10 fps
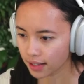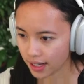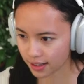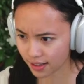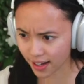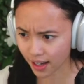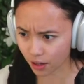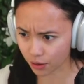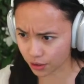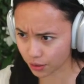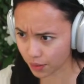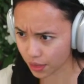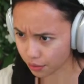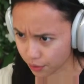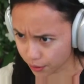last night I also went
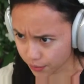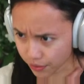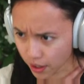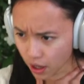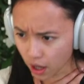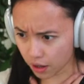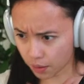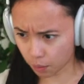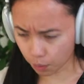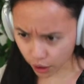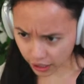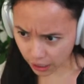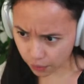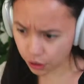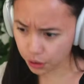through working
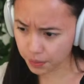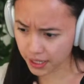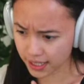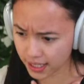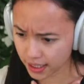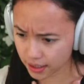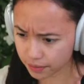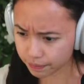with Kubernetes